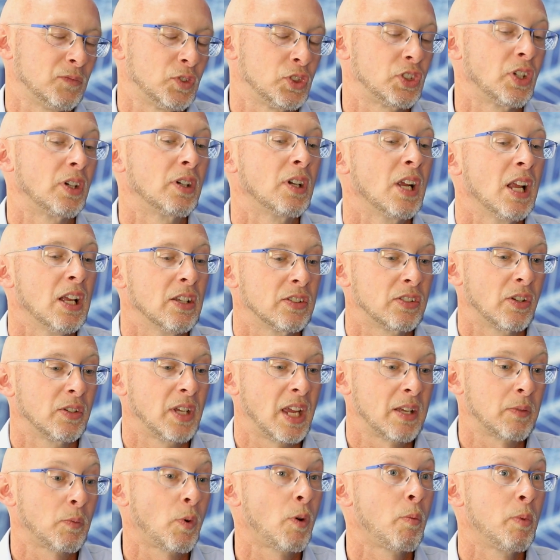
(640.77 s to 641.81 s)
Sure. So
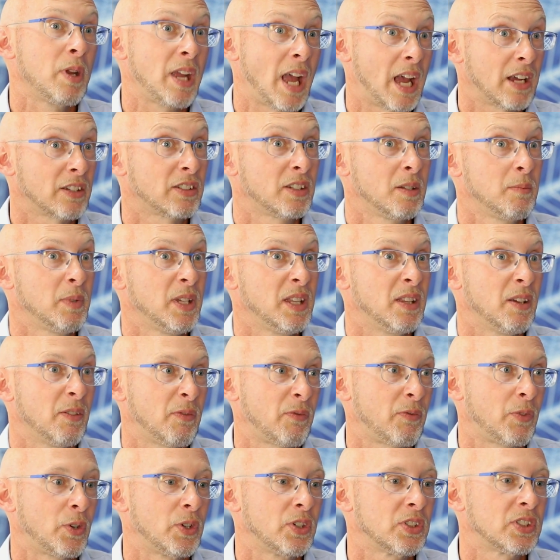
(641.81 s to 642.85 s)
yeah, we'll actually be the
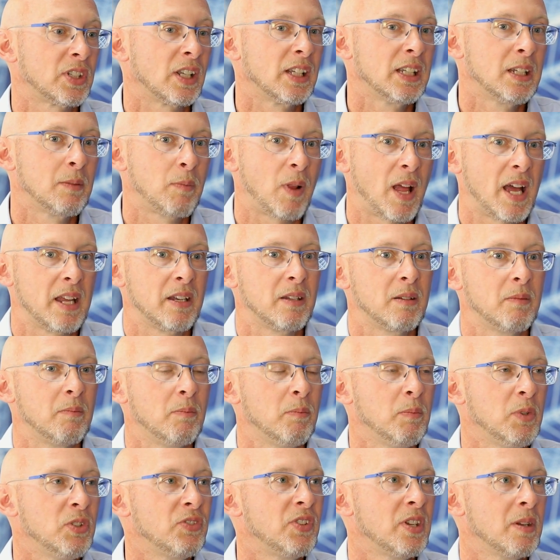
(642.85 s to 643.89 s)
first LEED
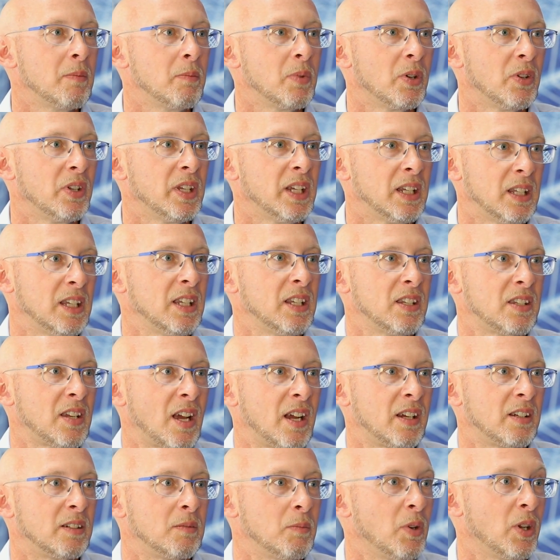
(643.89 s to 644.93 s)
Platinum museum building in the
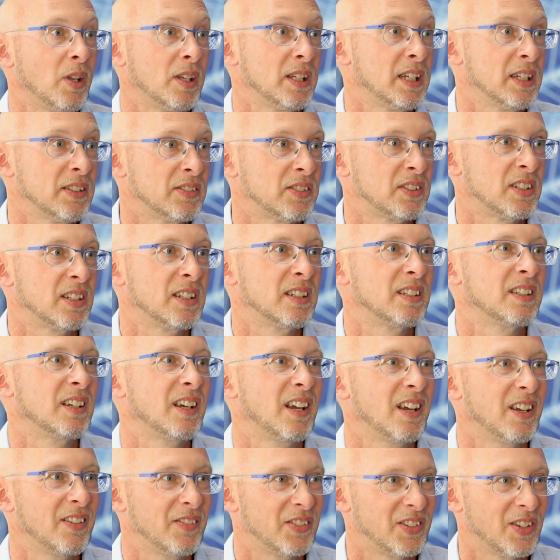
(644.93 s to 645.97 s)
entire Middle East.
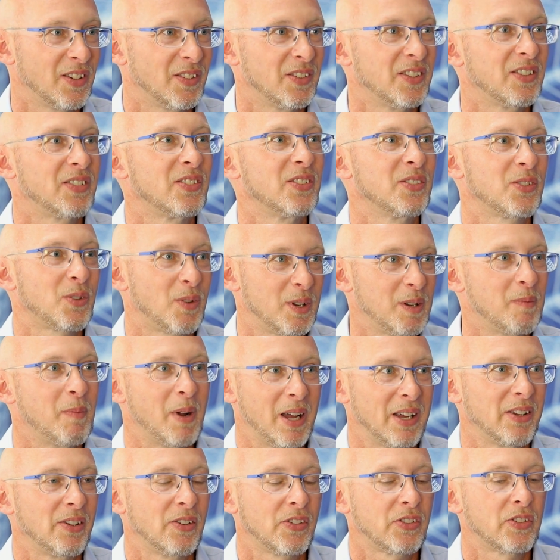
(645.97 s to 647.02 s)
So this is quite a
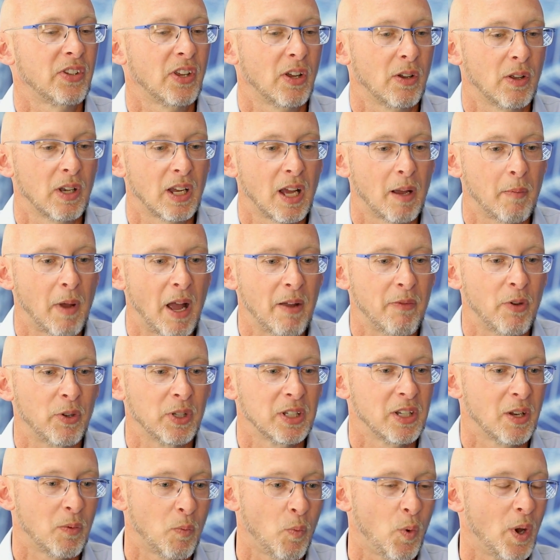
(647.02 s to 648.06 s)
milestone. I've
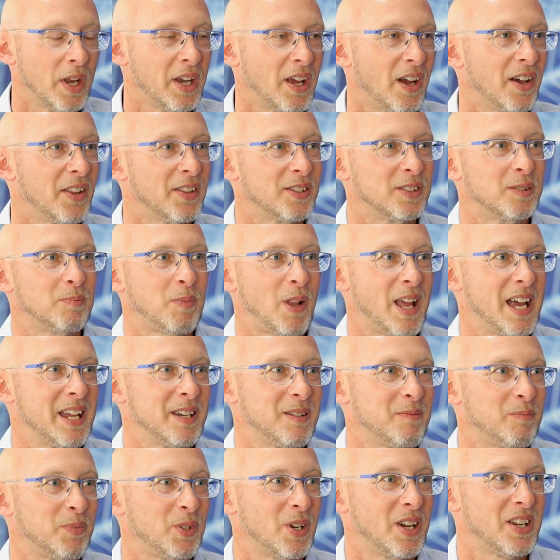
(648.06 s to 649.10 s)
only done one other
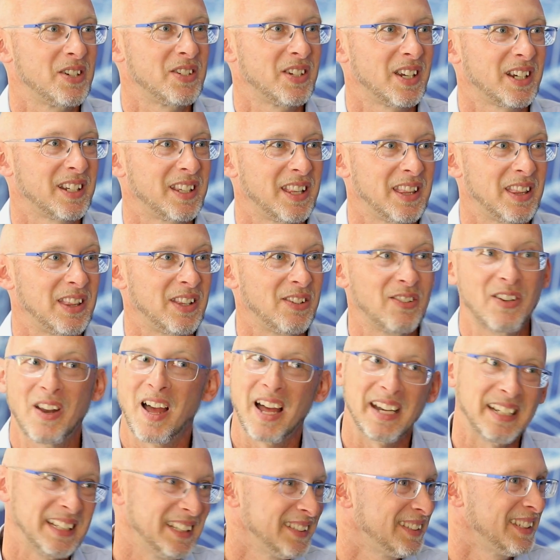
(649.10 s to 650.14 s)
platinum project. They're
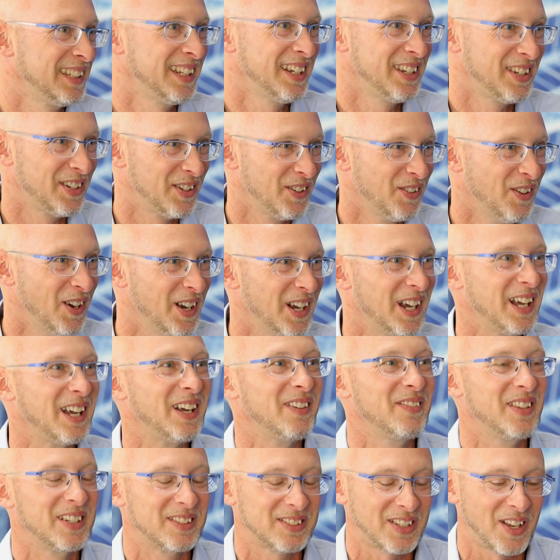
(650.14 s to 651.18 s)
not easy to do.
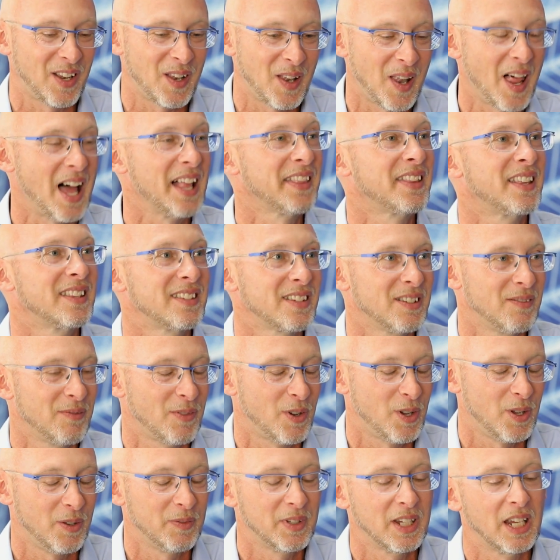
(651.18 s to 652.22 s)
There's a lot that's
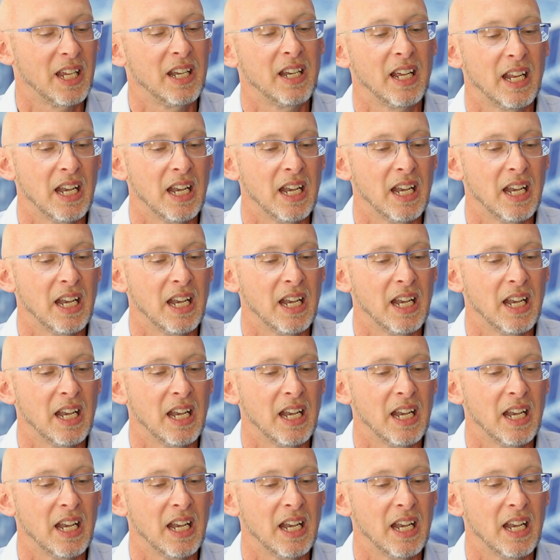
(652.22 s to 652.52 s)
involved in